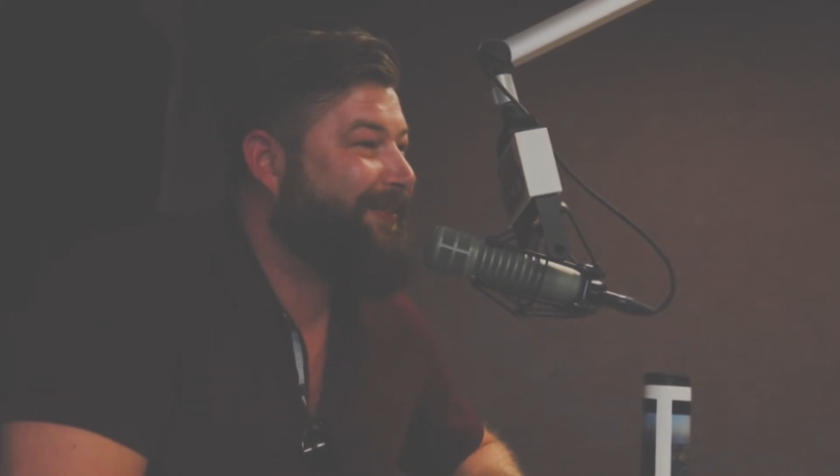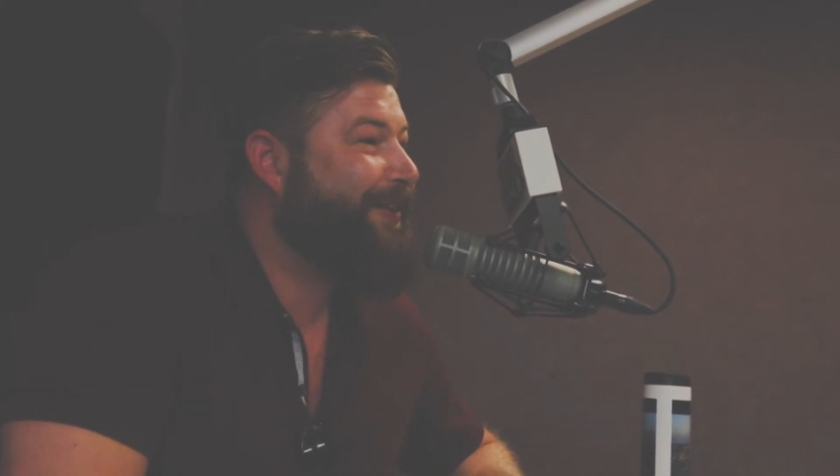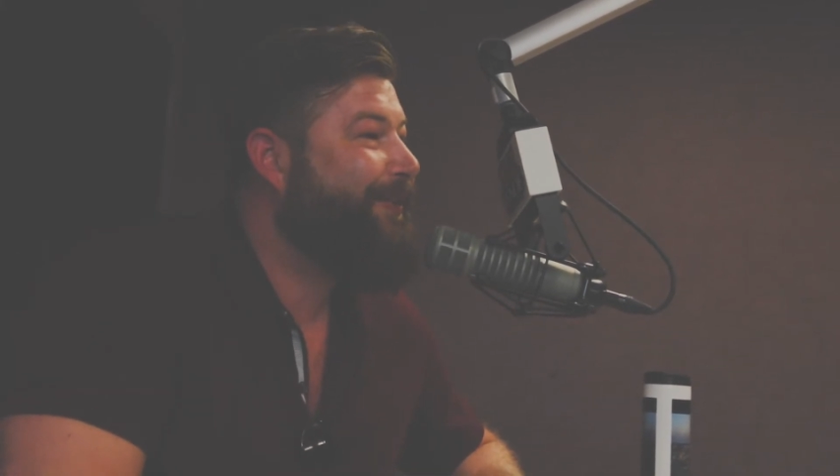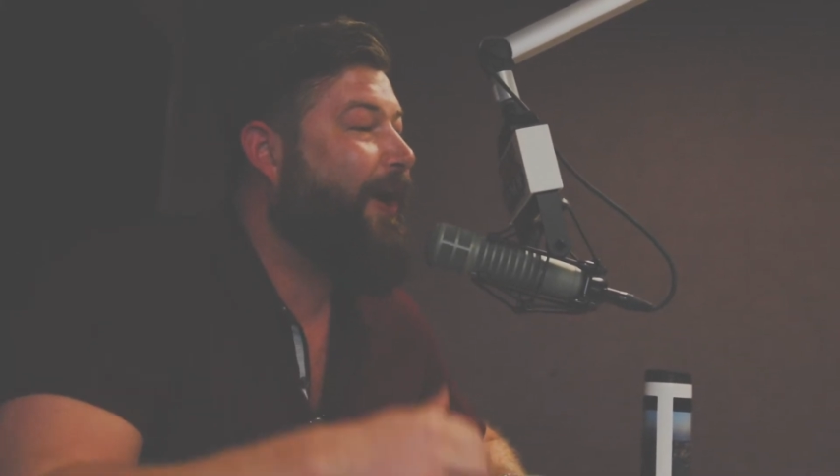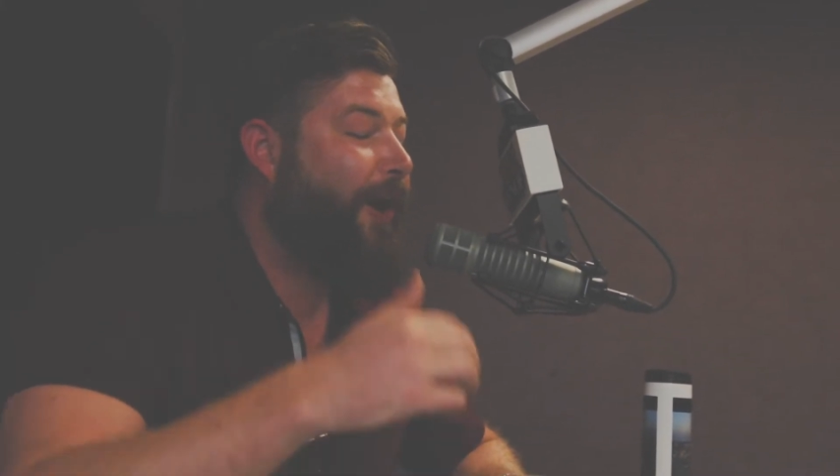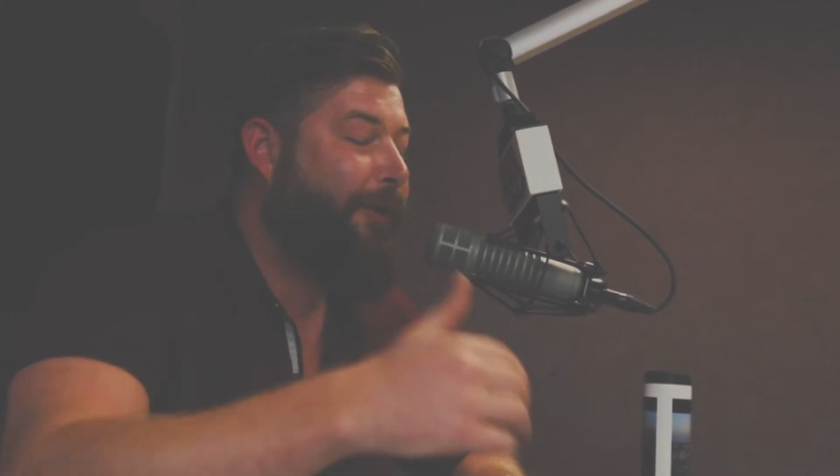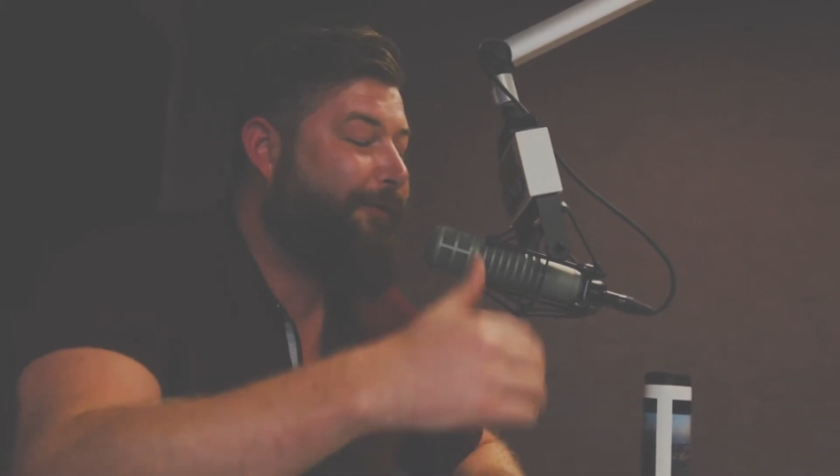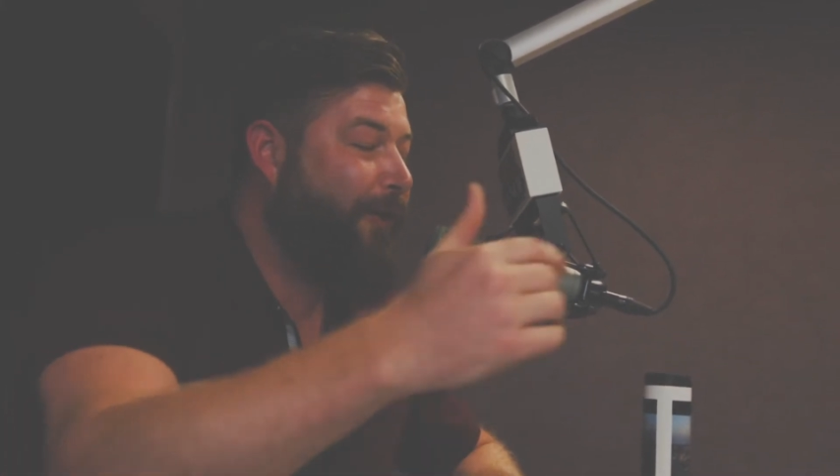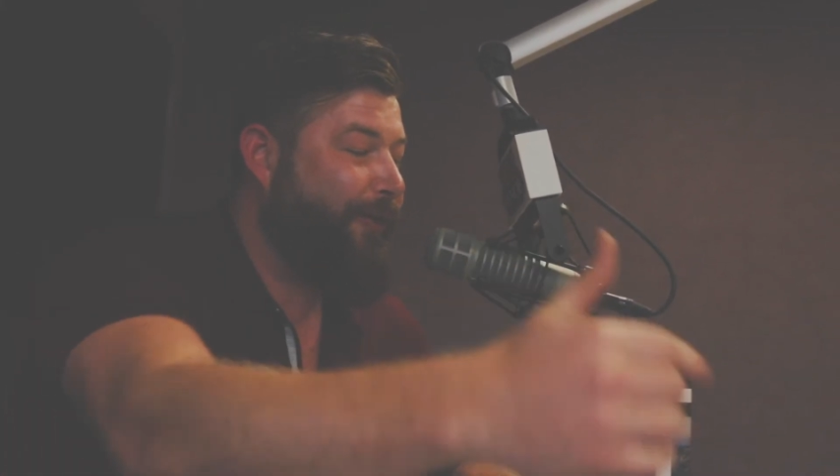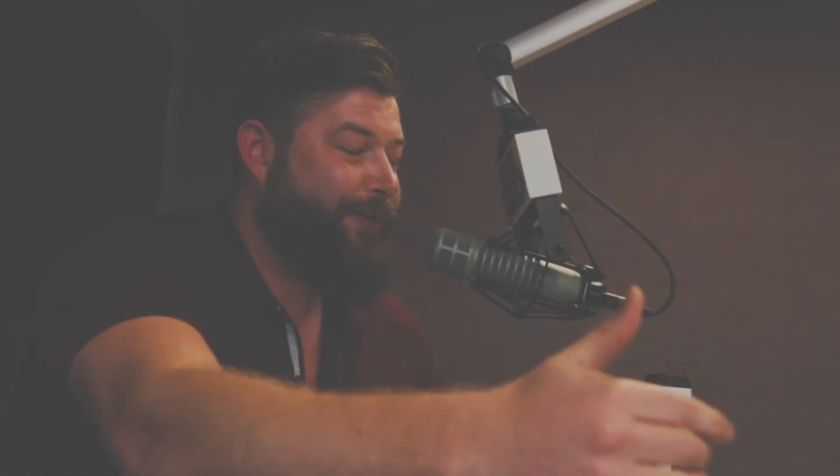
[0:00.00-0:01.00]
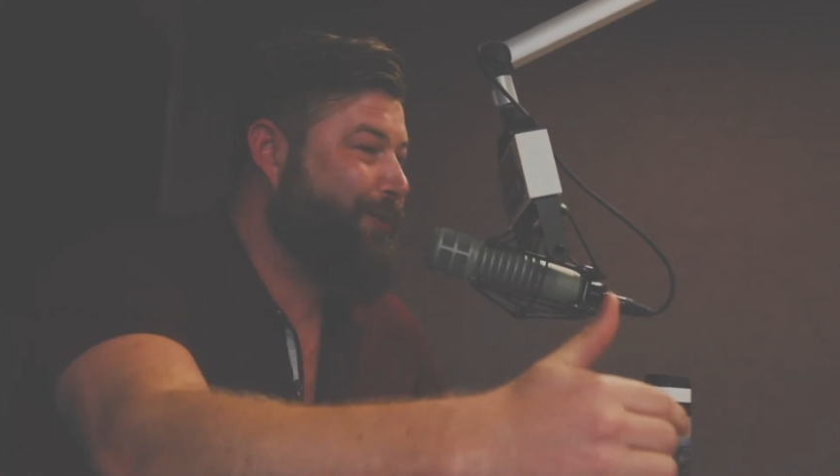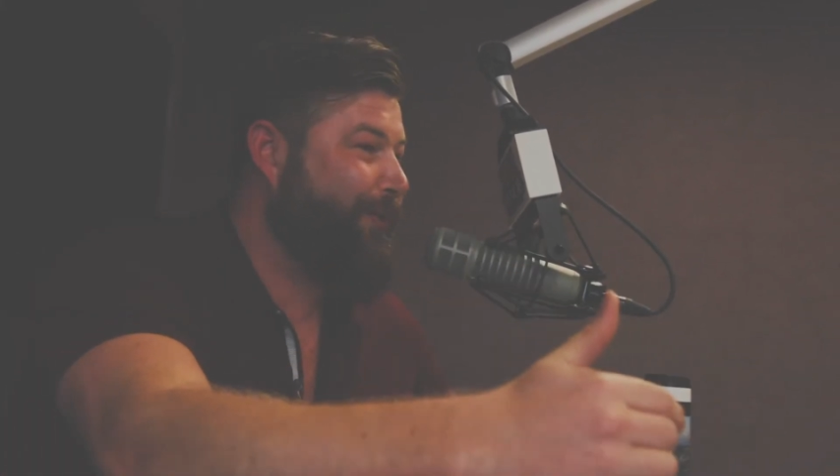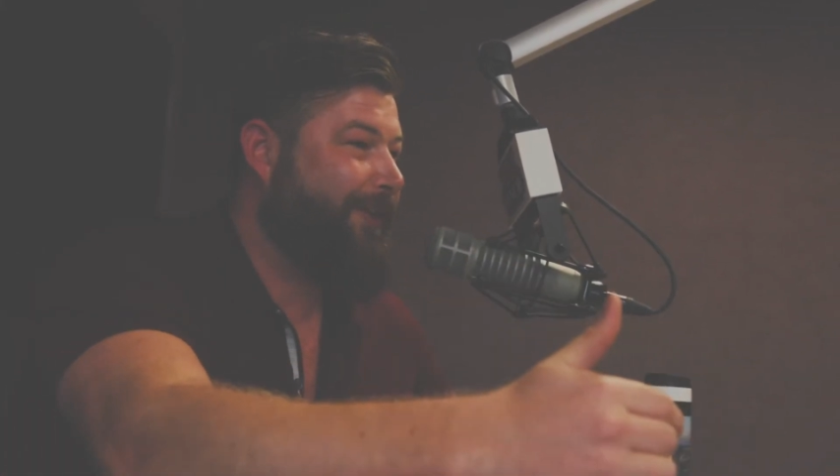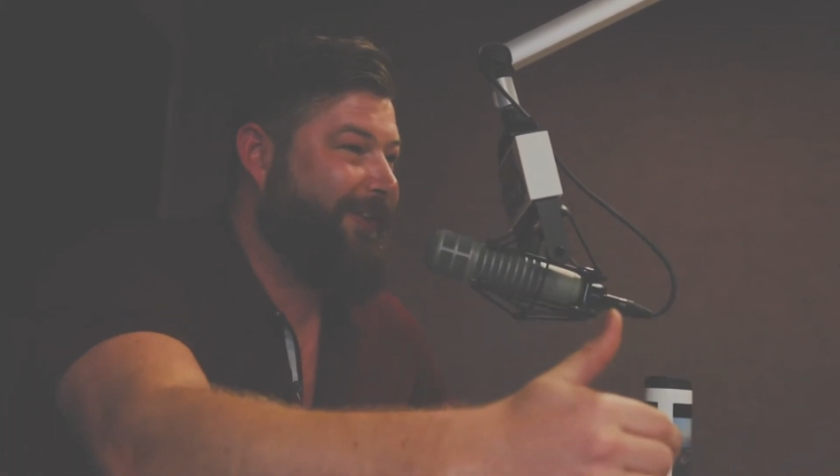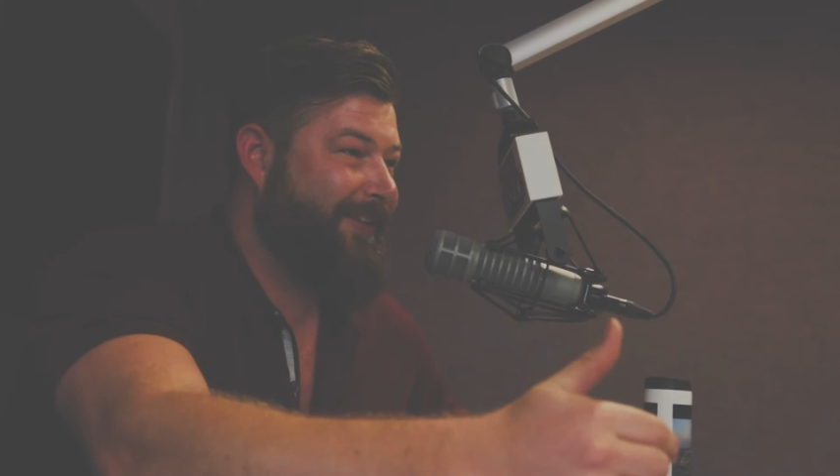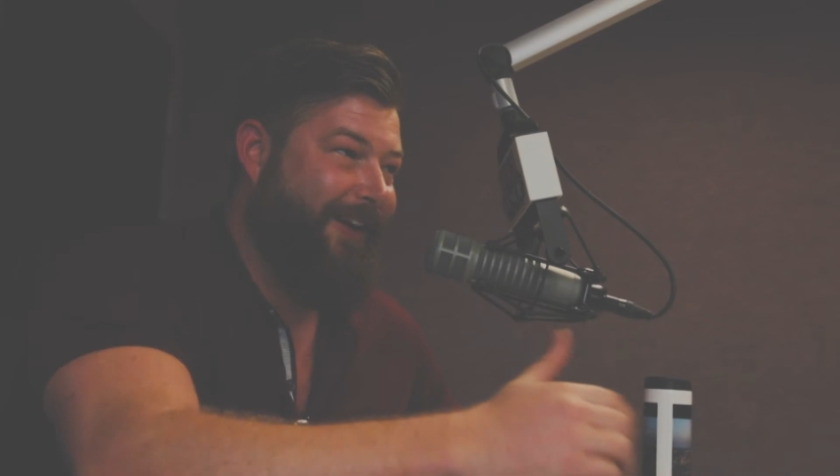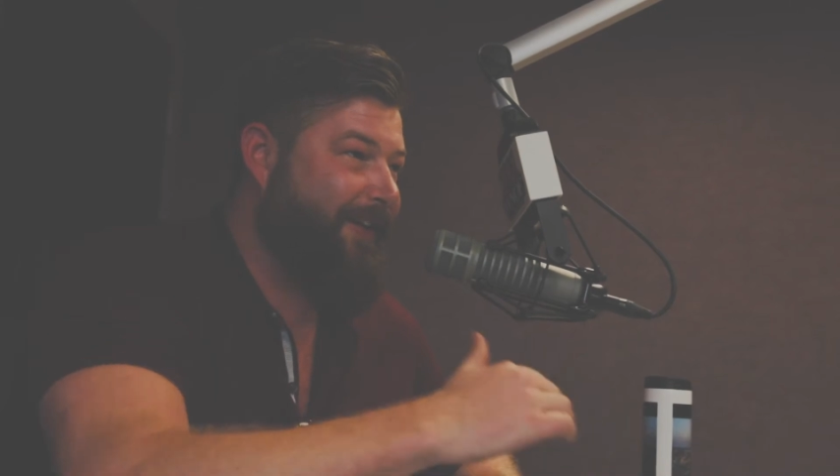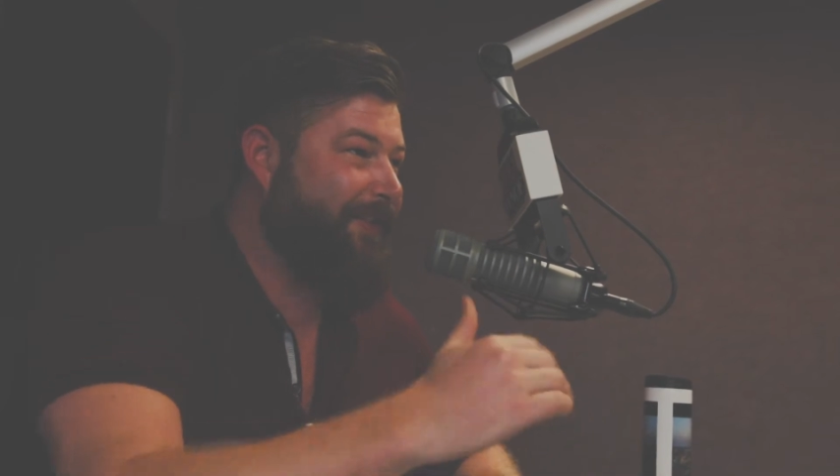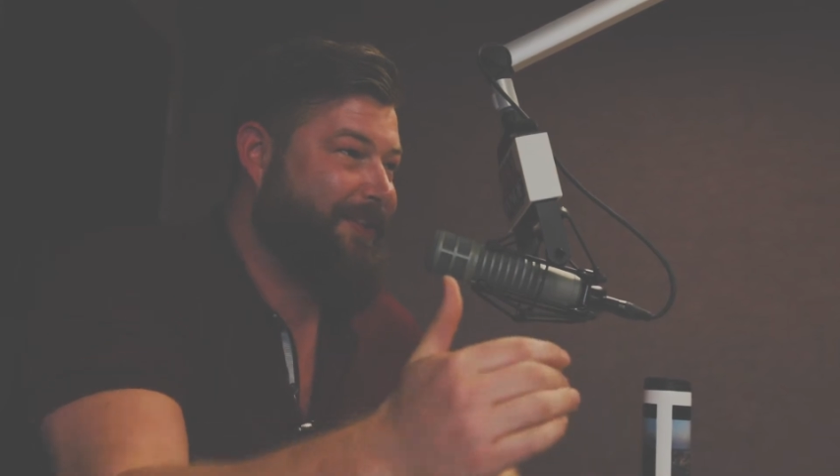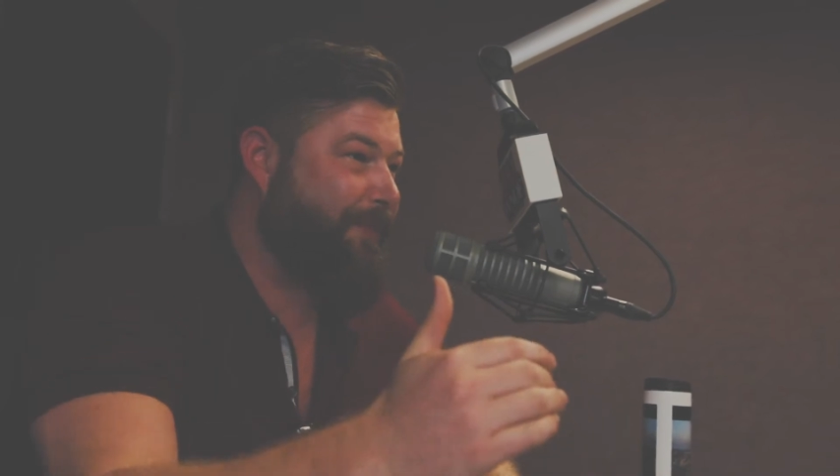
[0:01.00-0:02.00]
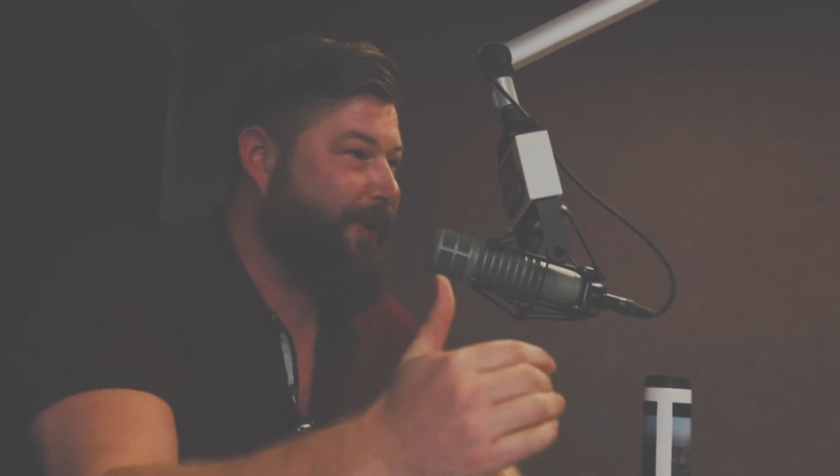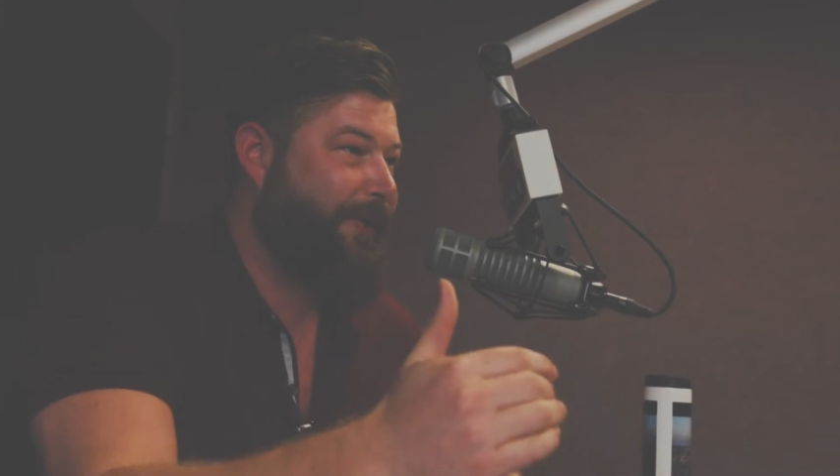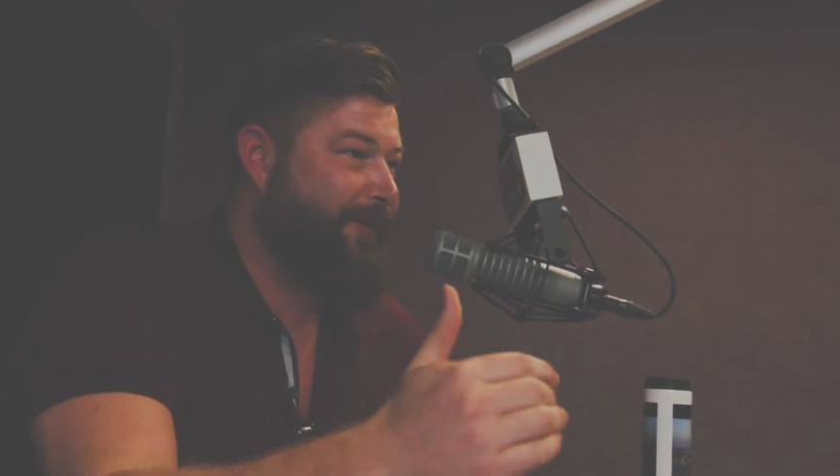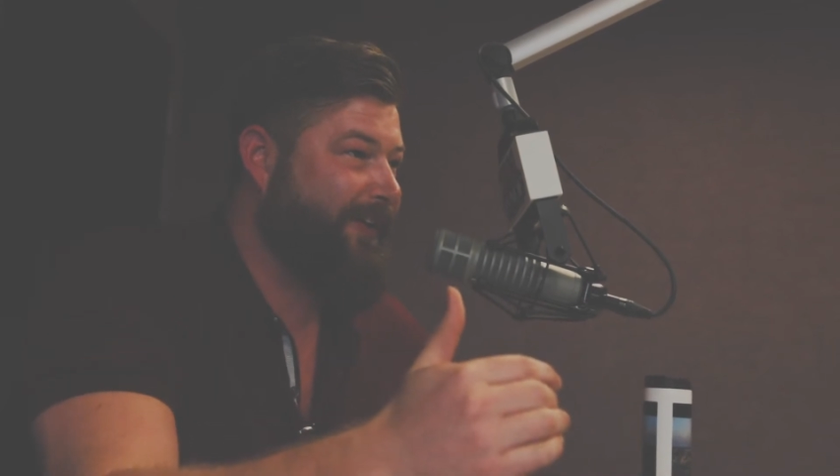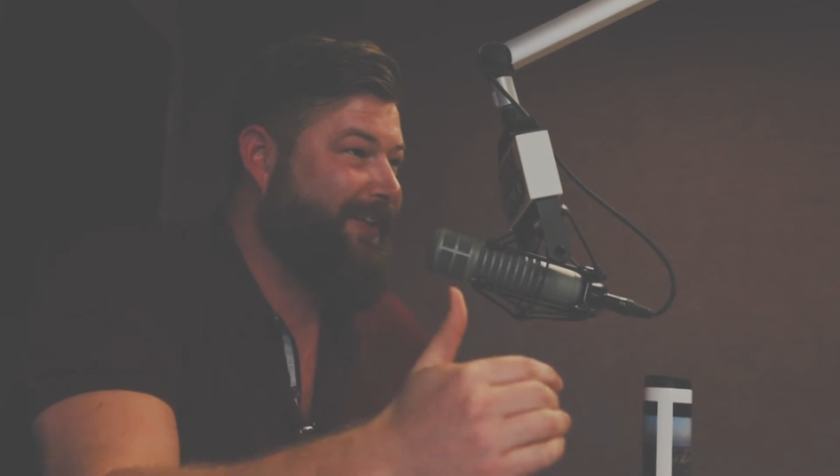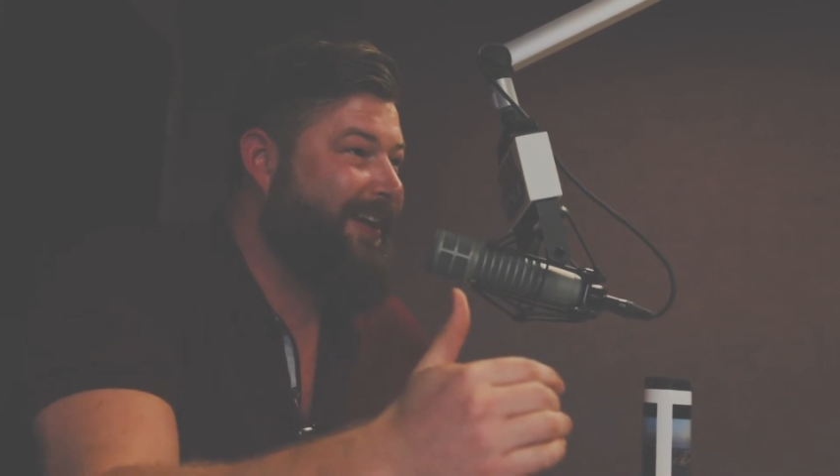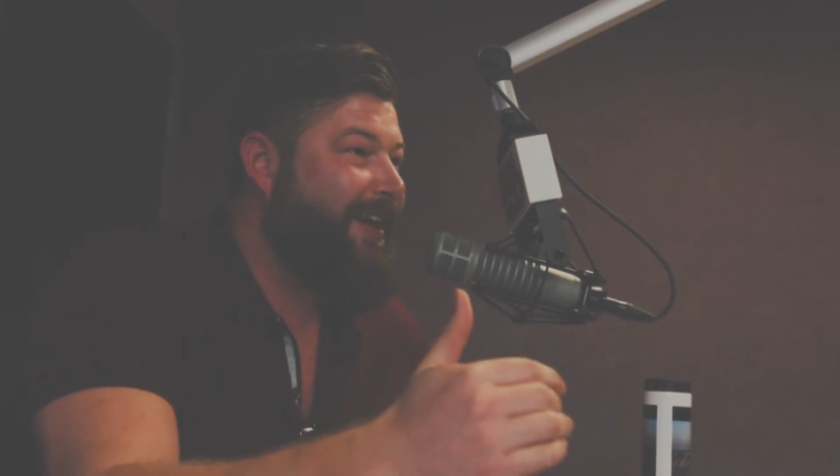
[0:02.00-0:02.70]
We've all fallen short. None of us are perfect.